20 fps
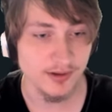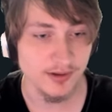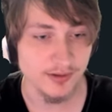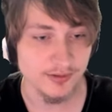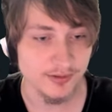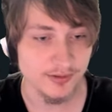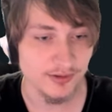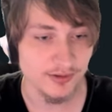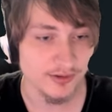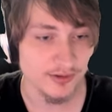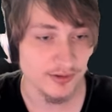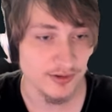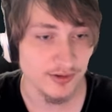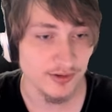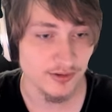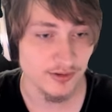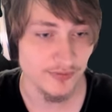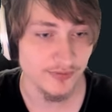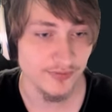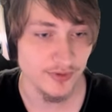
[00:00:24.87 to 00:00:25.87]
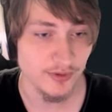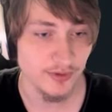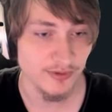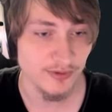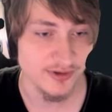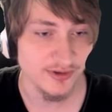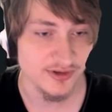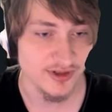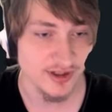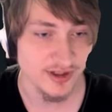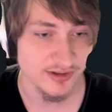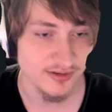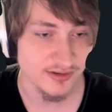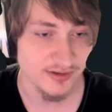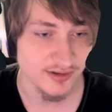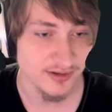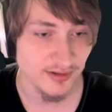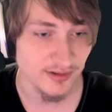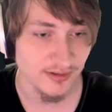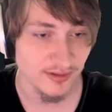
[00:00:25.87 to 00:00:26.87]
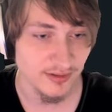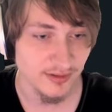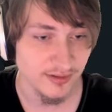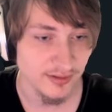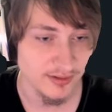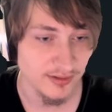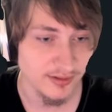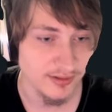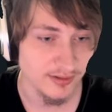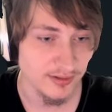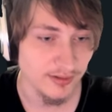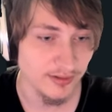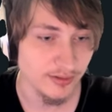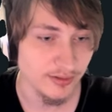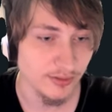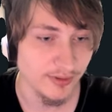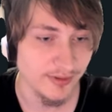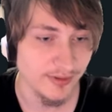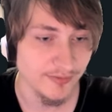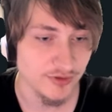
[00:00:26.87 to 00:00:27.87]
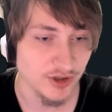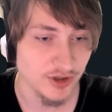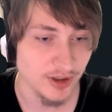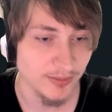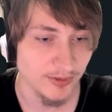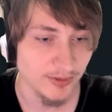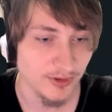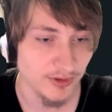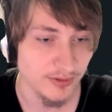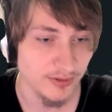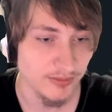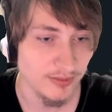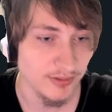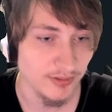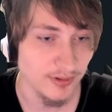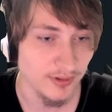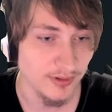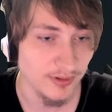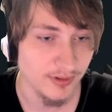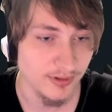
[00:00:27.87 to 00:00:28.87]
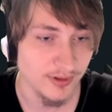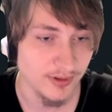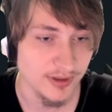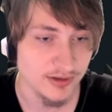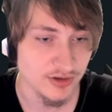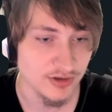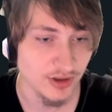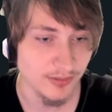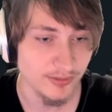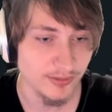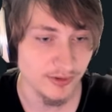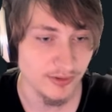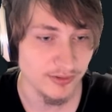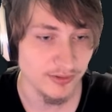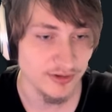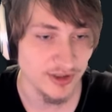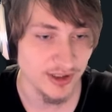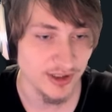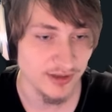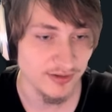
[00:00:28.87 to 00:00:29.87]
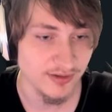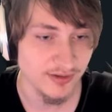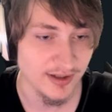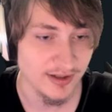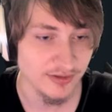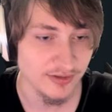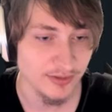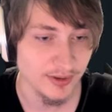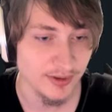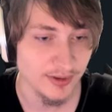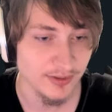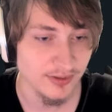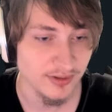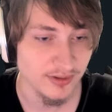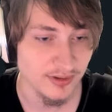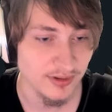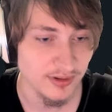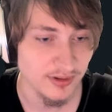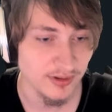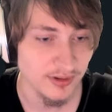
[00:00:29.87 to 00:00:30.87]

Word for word: Looks like there's a few suggestions. So we have Drop Zone, and dropzone.js-rails.